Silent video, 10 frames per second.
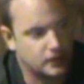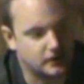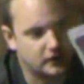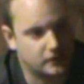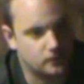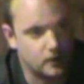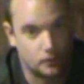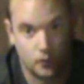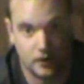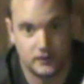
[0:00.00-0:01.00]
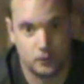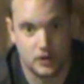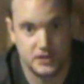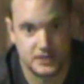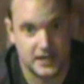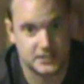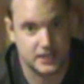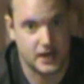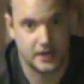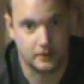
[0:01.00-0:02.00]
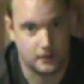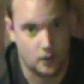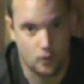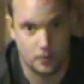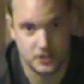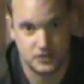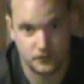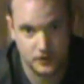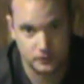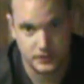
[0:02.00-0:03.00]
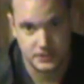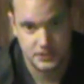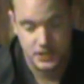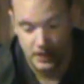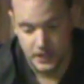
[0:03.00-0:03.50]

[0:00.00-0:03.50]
It really was last night. I had a whole bunch of fun with this.